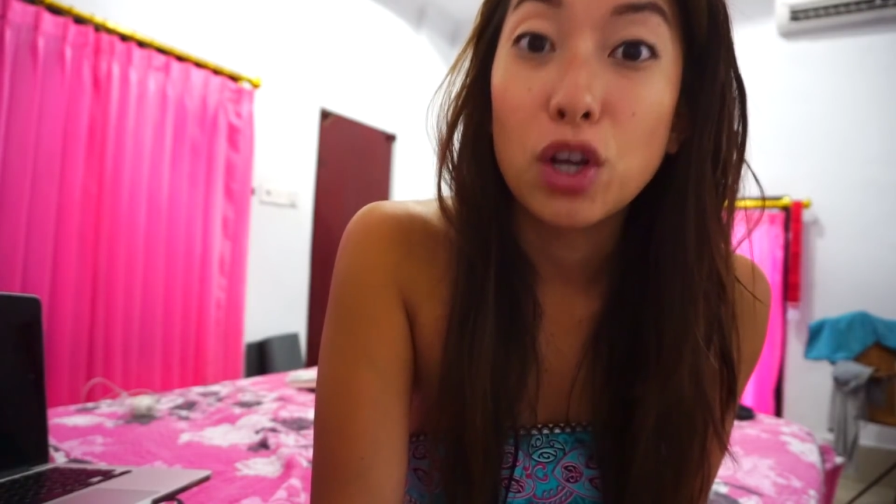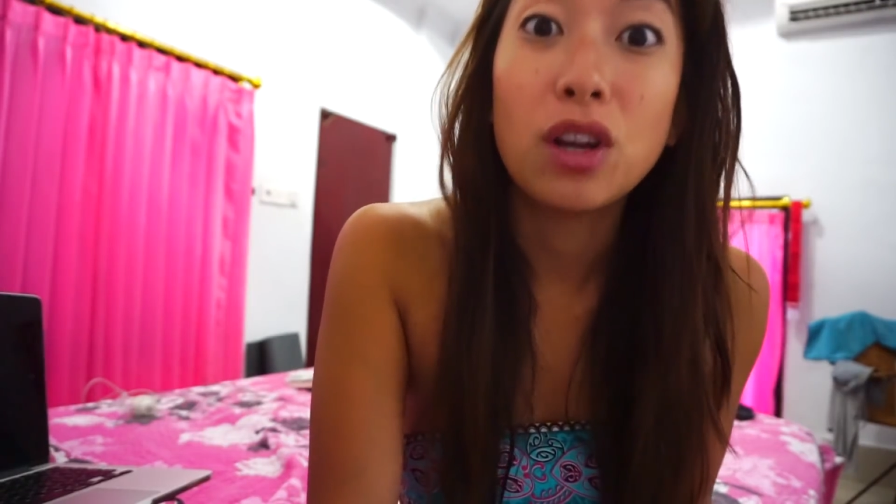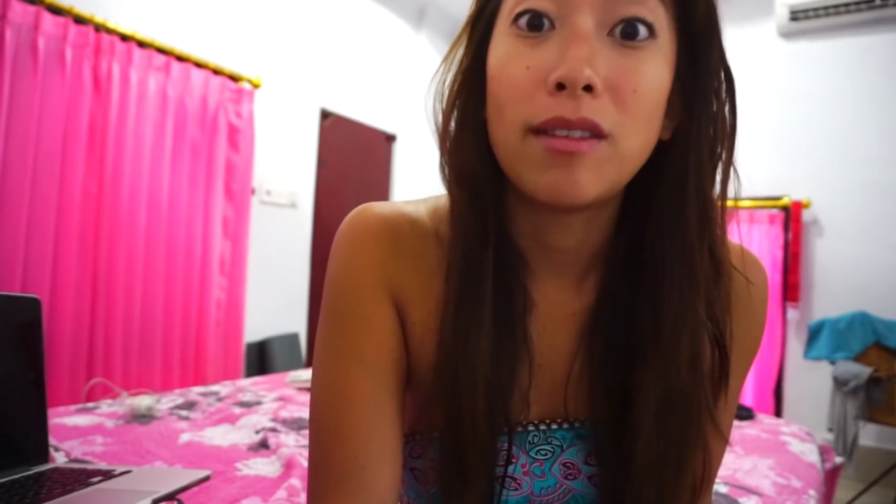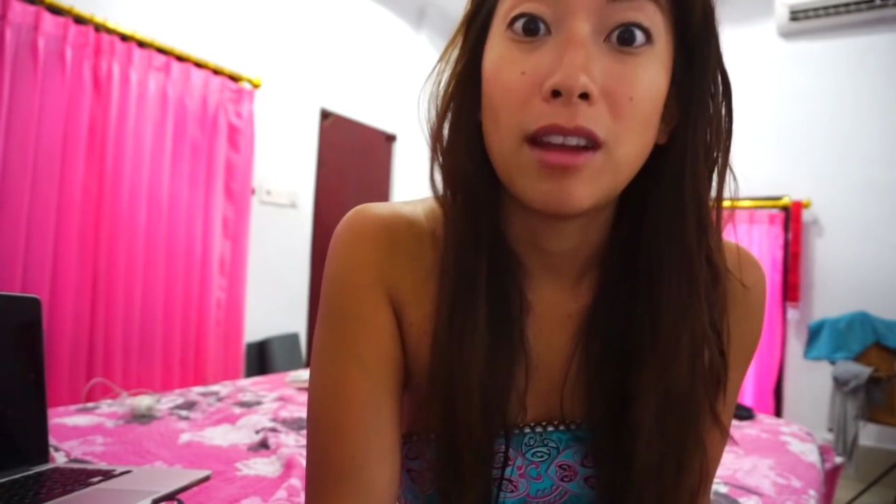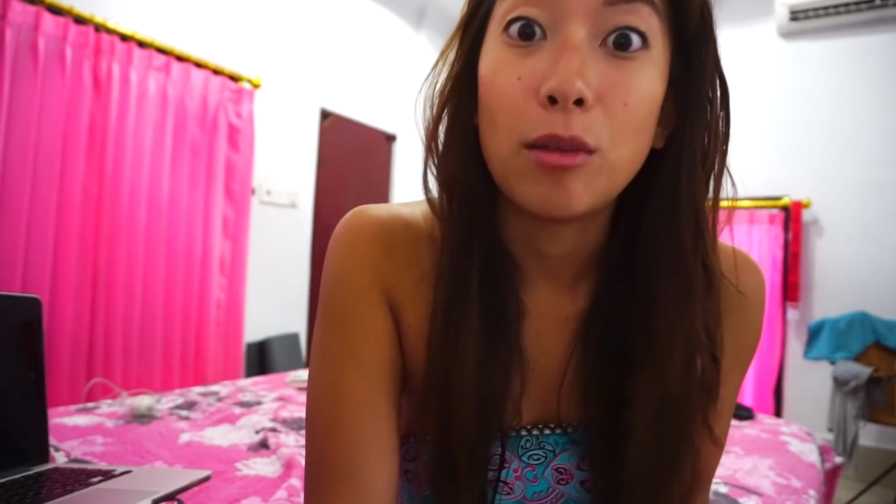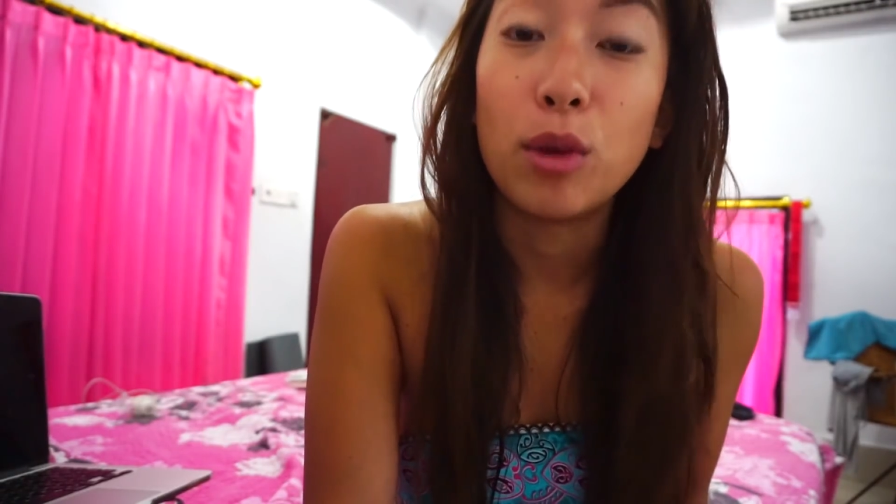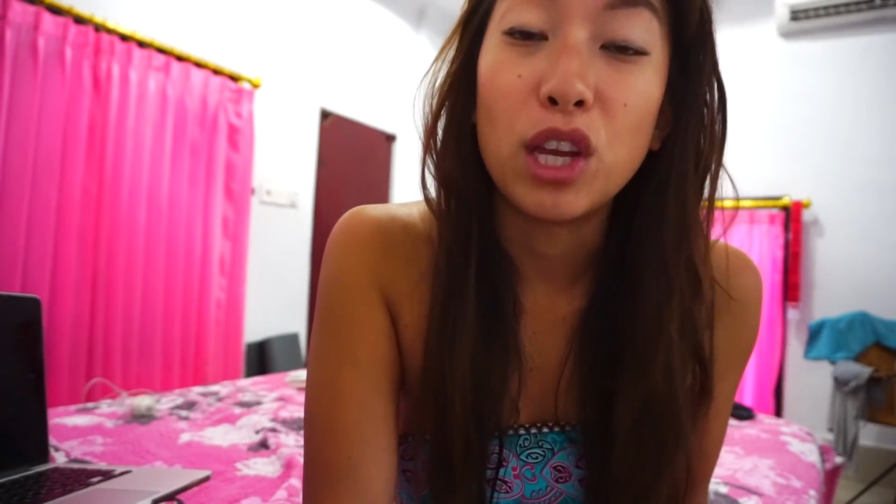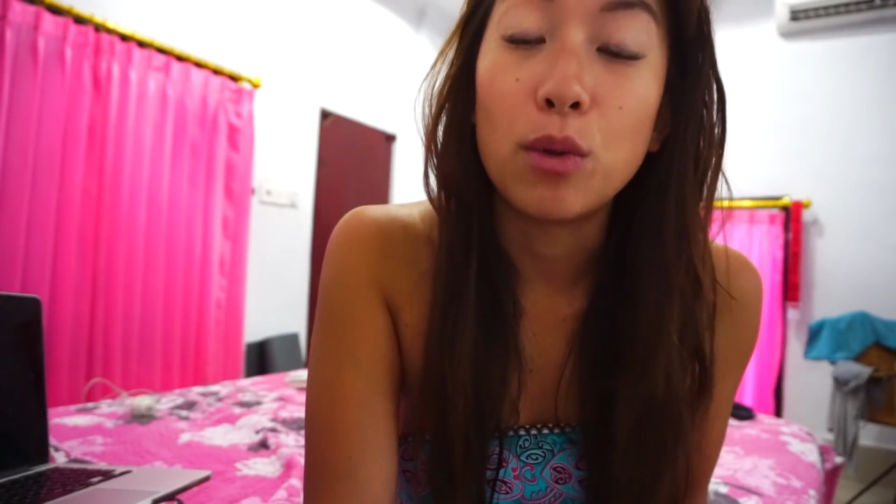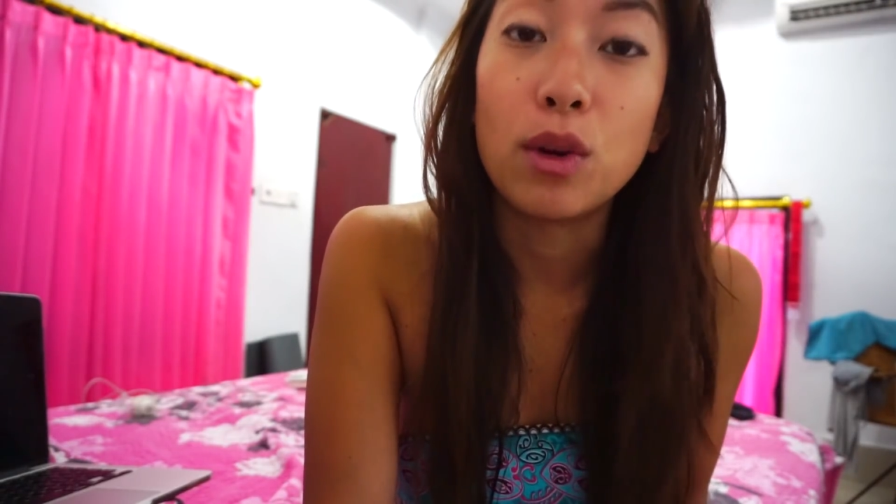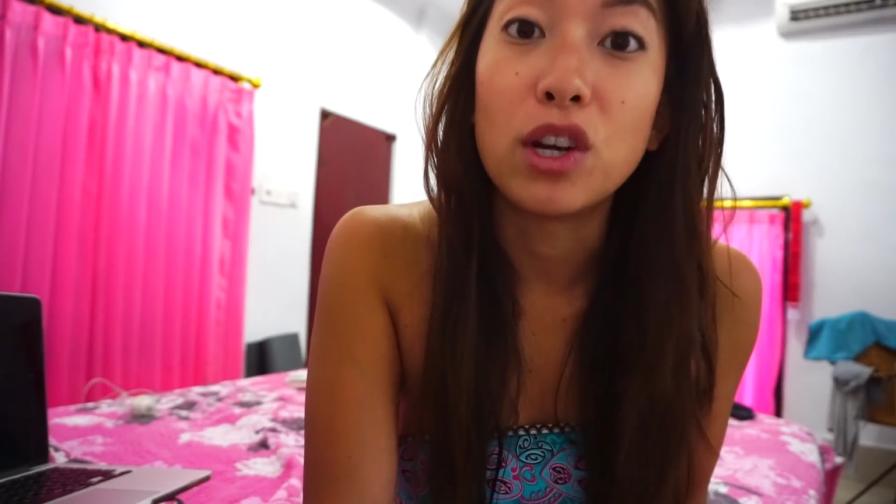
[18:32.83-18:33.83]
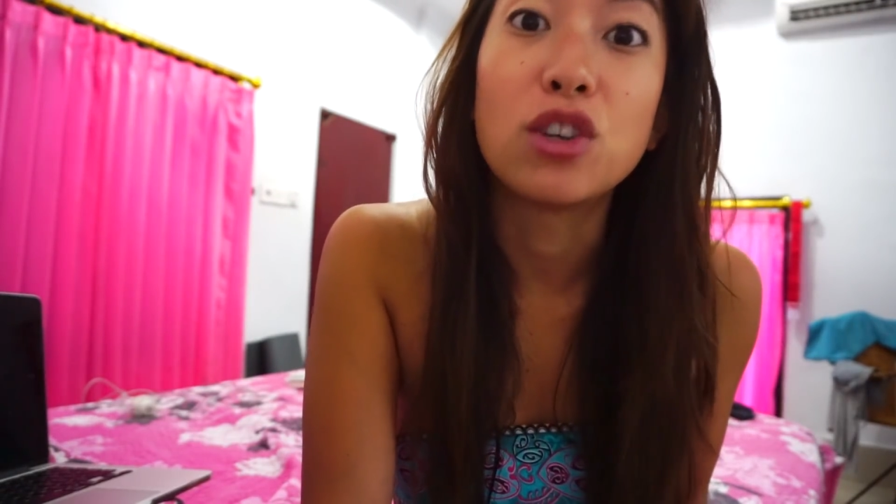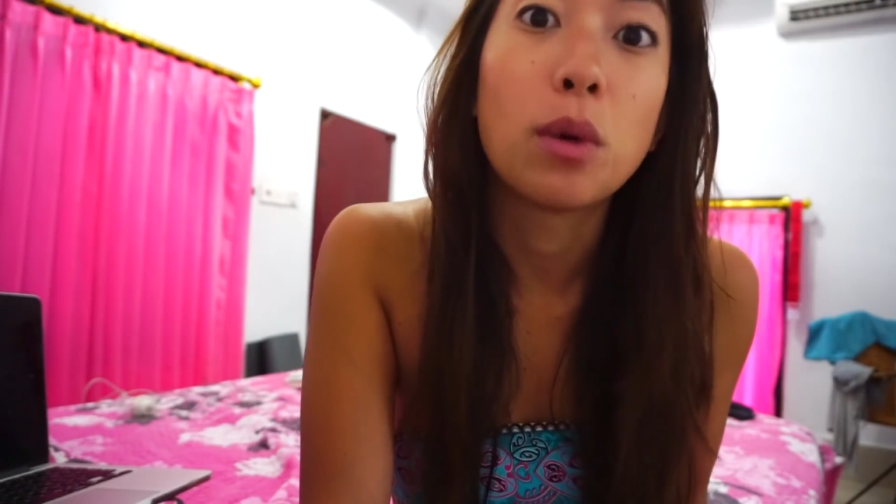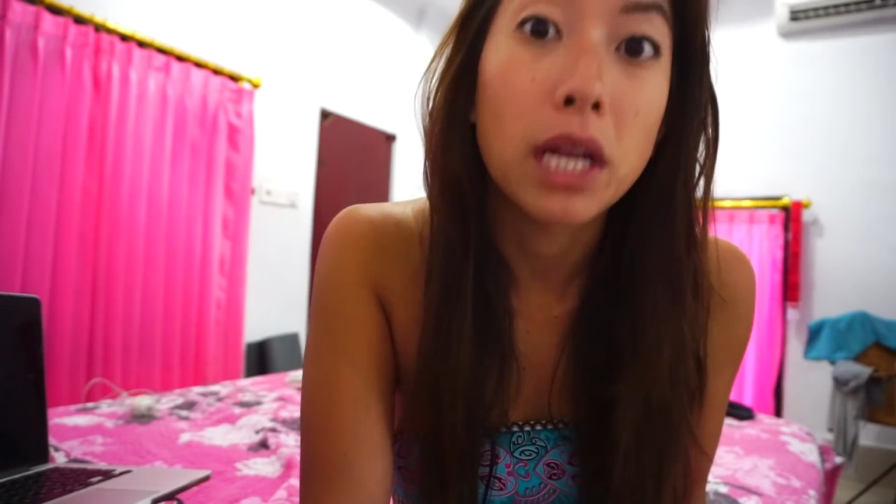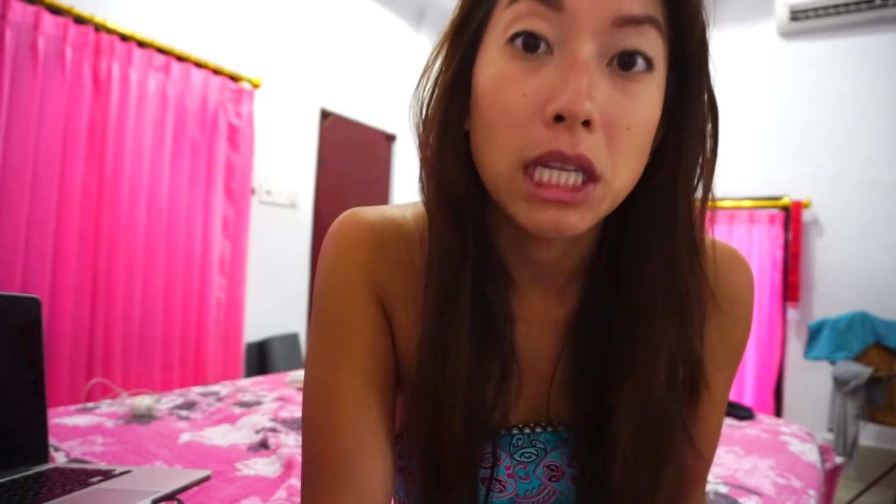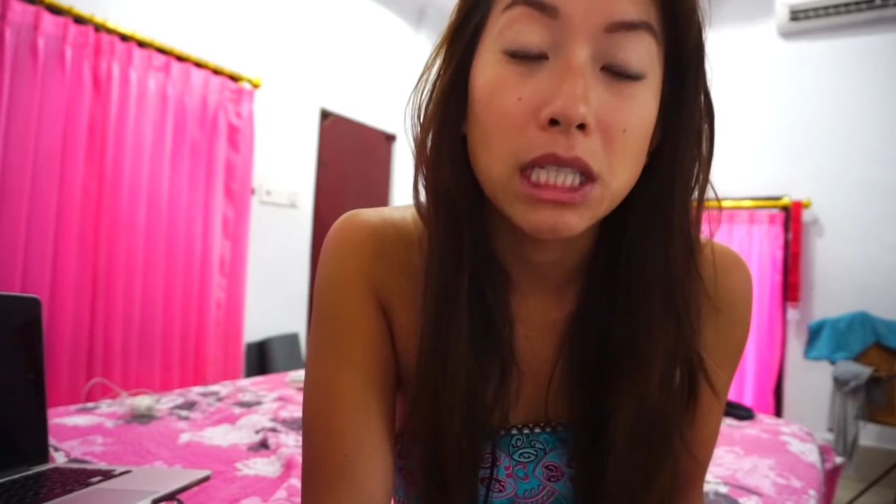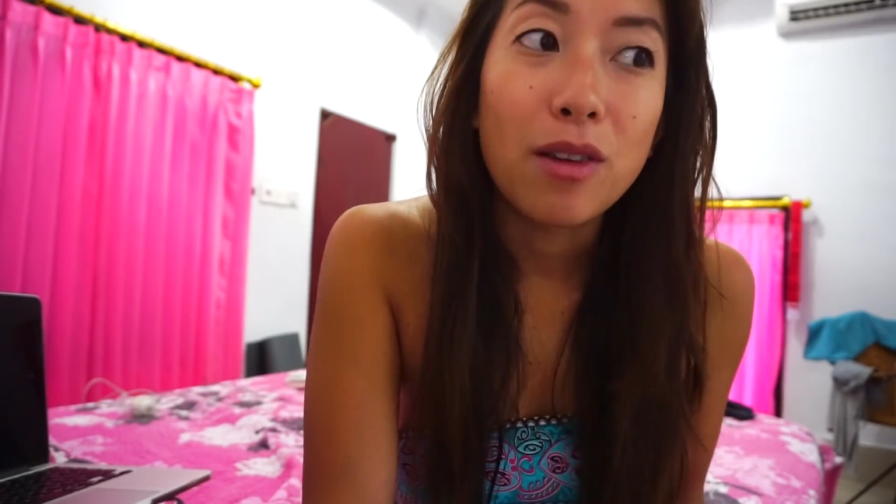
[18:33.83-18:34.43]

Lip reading: could have done when you were in your 20s.